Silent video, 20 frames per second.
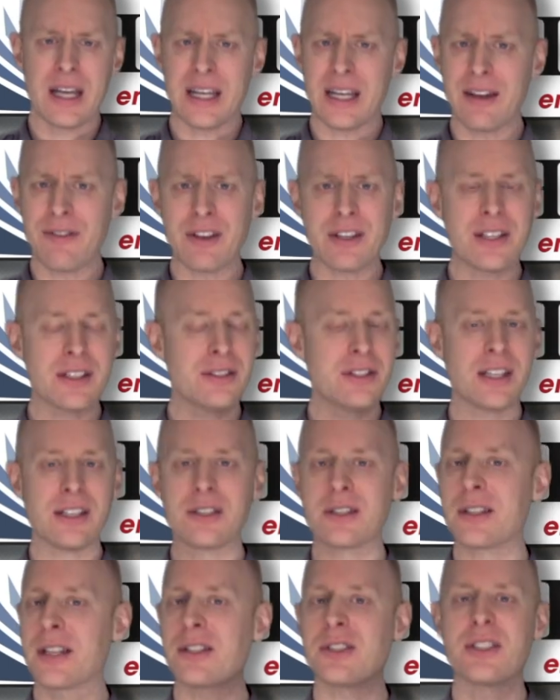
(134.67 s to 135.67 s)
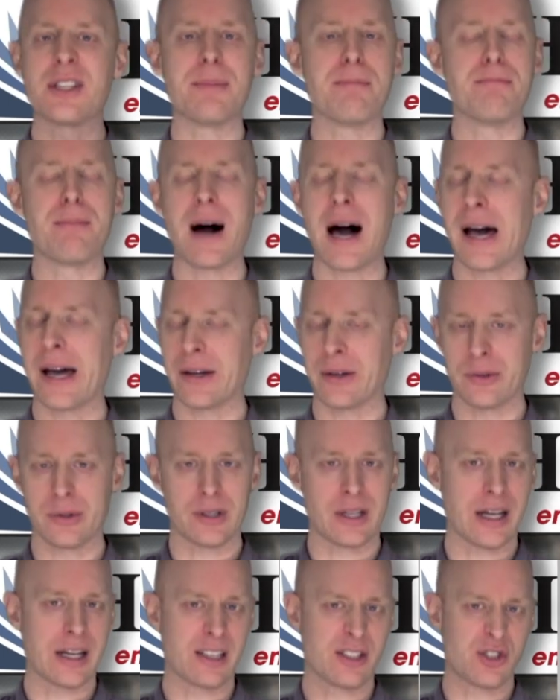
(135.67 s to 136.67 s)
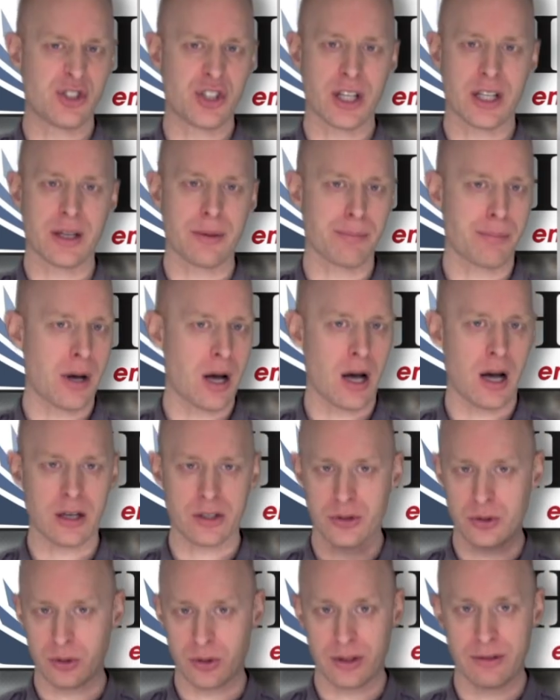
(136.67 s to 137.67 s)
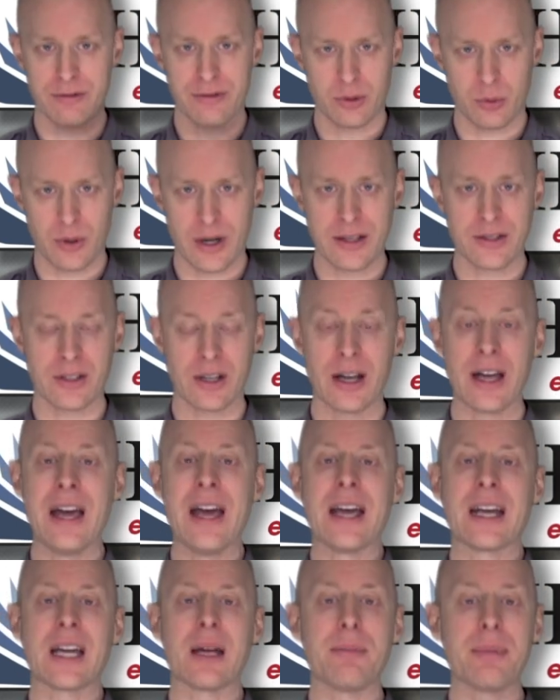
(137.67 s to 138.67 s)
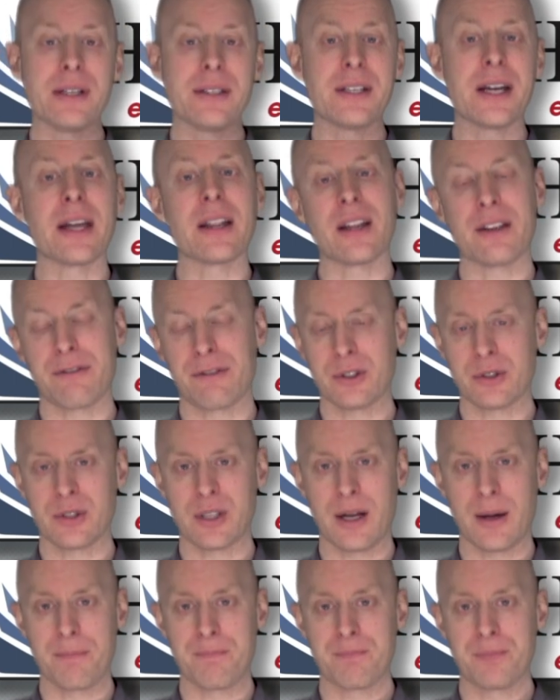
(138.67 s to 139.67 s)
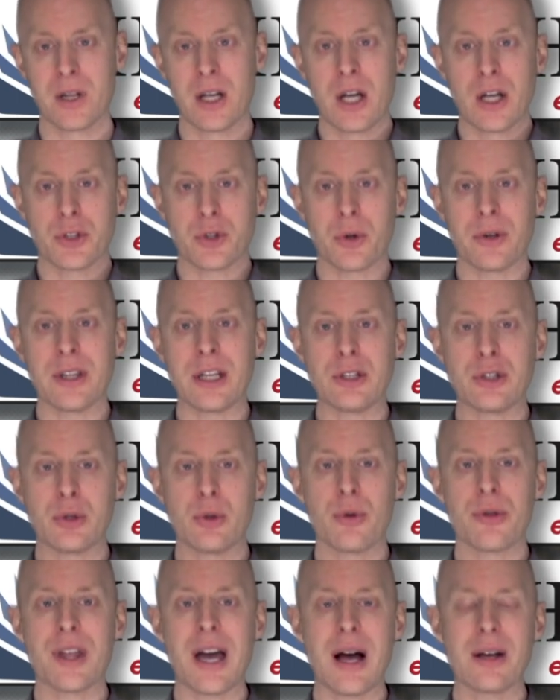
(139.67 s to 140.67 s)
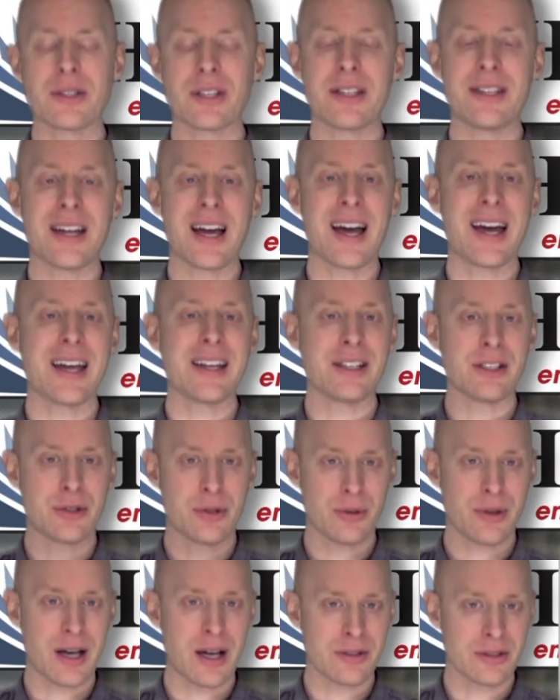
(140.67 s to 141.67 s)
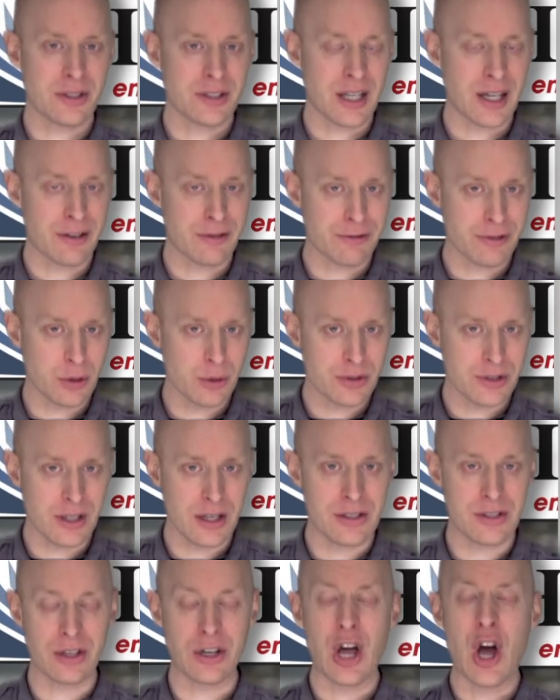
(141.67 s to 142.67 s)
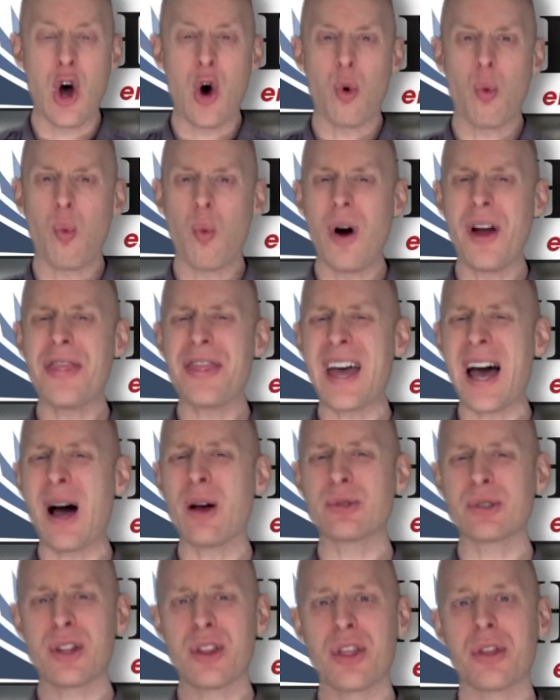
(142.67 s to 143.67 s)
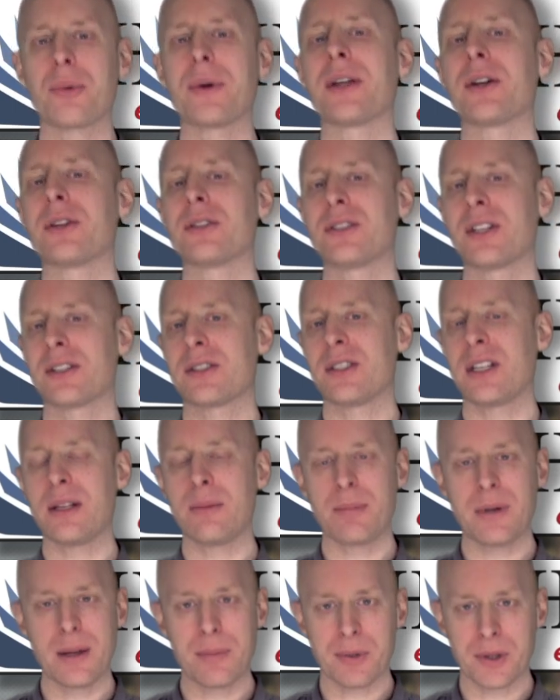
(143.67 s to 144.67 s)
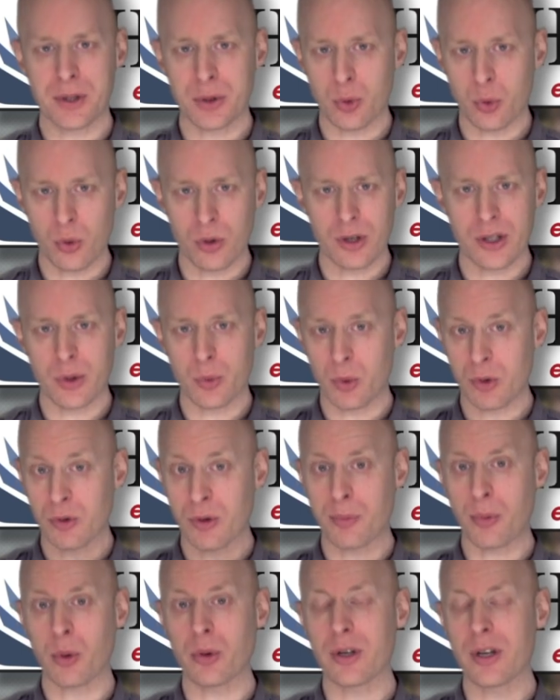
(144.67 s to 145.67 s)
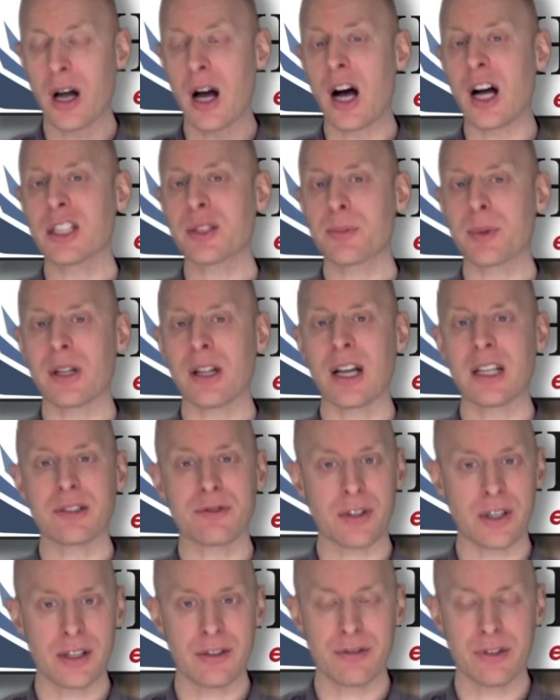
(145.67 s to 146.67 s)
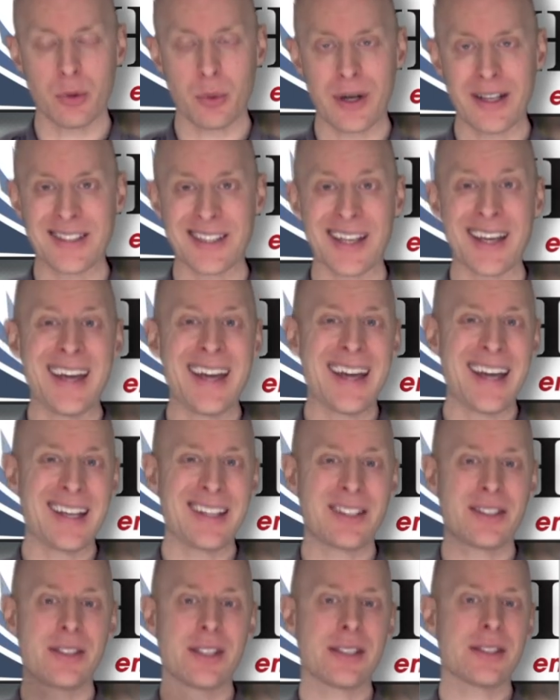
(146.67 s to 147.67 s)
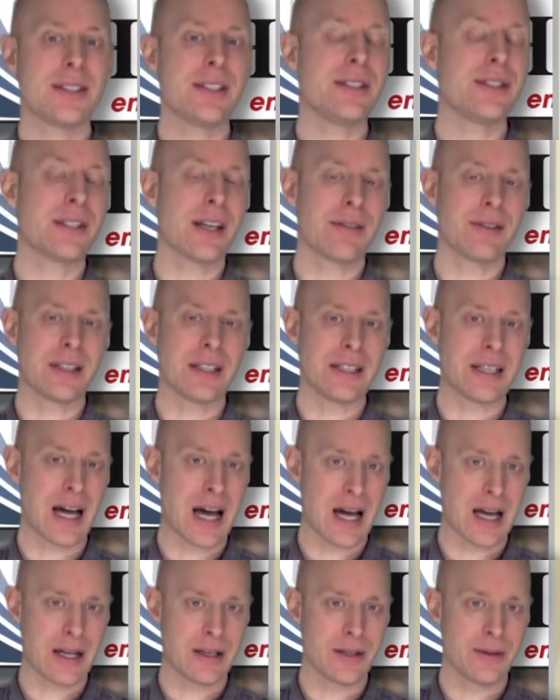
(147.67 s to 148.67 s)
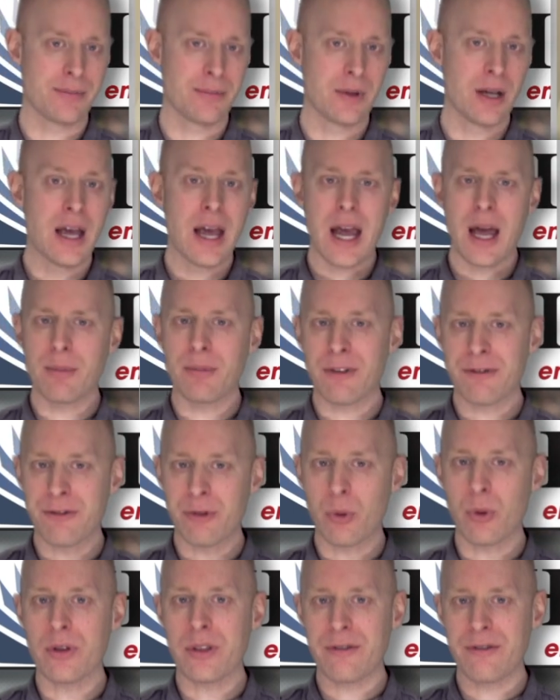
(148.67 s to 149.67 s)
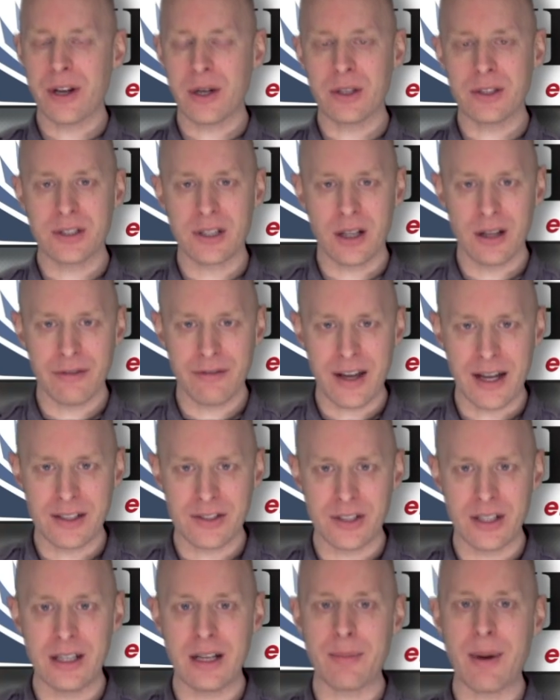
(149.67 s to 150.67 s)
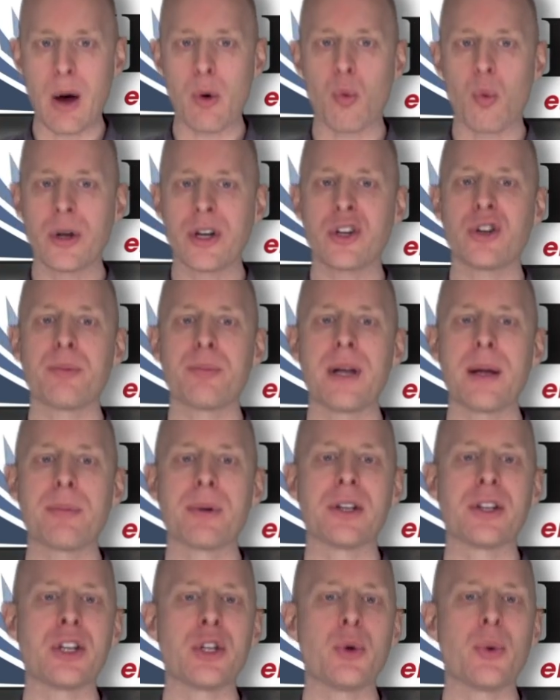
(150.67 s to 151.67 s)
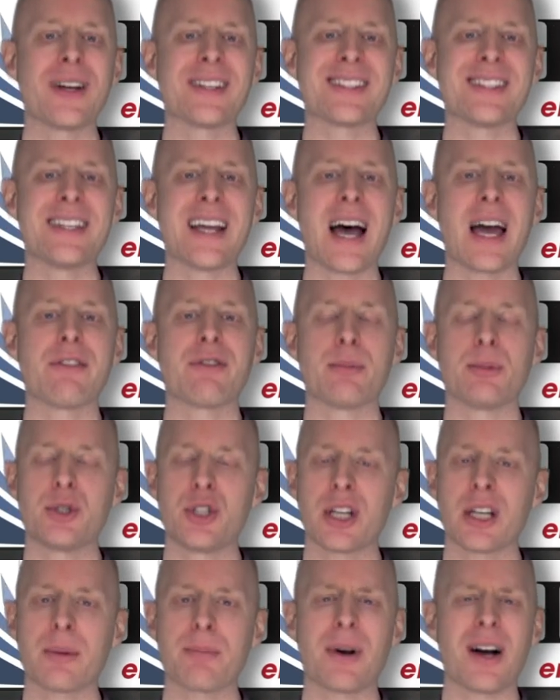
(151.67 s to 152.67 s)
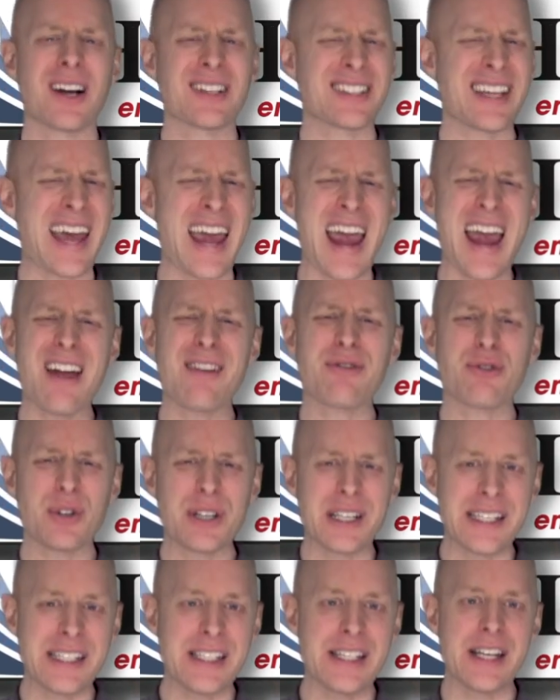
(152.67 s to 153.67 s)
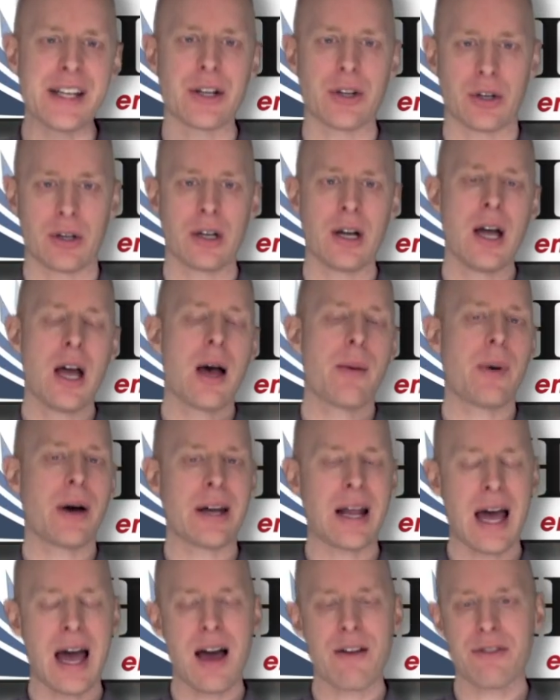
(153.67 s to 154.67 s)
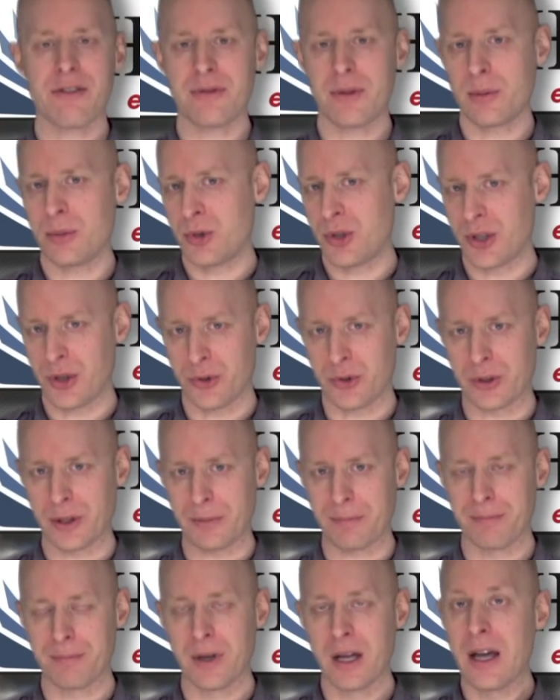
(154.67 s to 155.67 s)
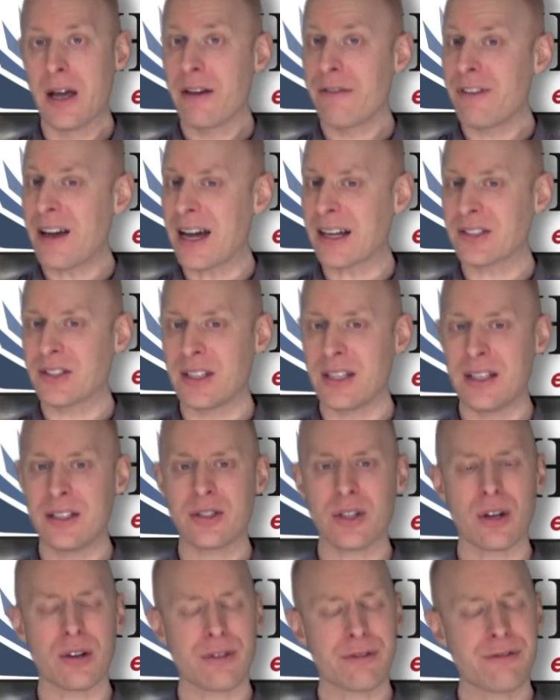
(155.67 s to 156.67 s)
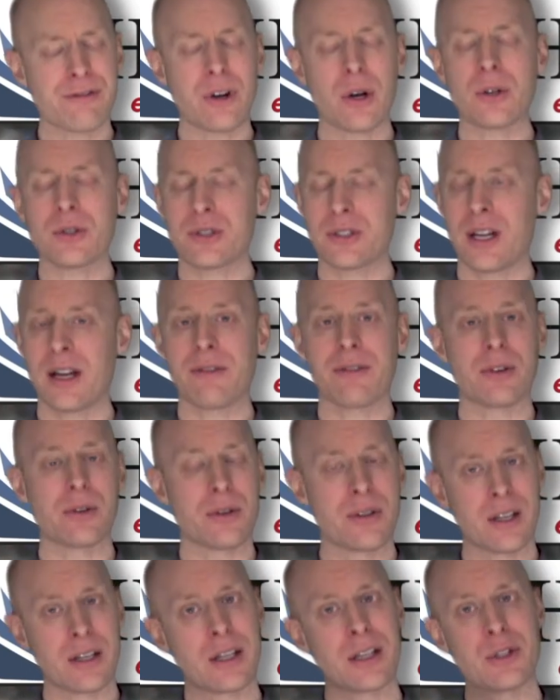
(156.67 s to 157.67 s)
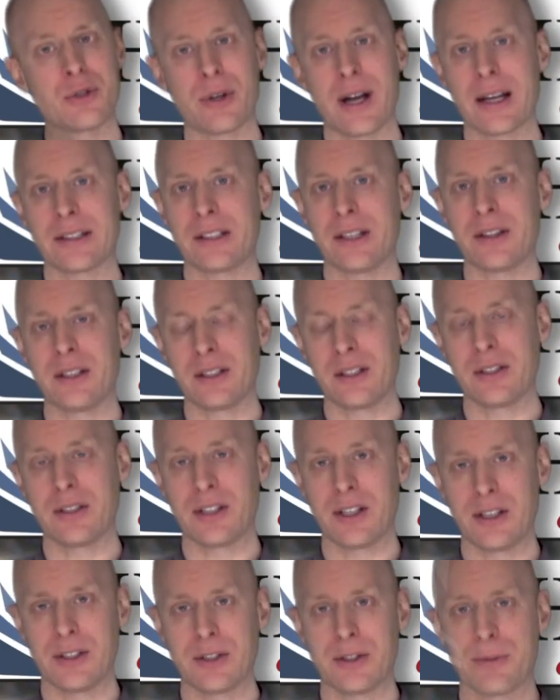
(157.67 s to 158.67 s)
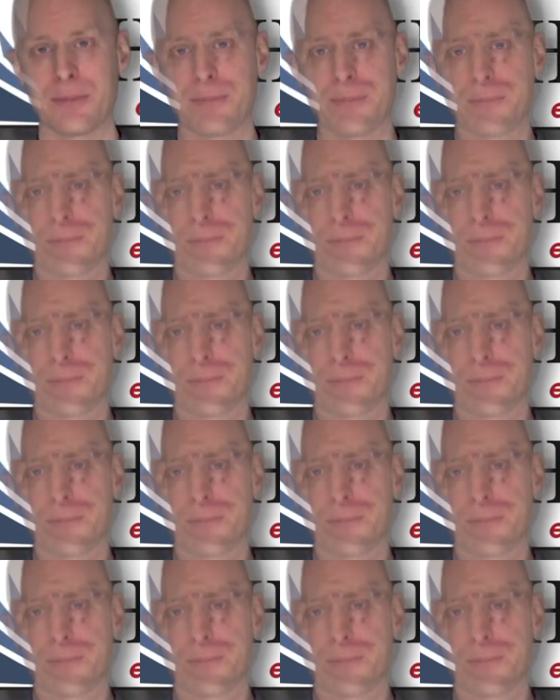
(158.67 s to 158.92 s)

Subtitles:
Even diseases that seem mild, like chickenpox or influenza, can be deadly for some. During the 2009-2010 flu season, 1,316 people in Oregon were reported hospitalized for influenza and 67 died. And before the varicella vaccine, about 100 people in the U.S. died from chickenpox every year, about half of them children. Vaccines are far safer than contracting the disease.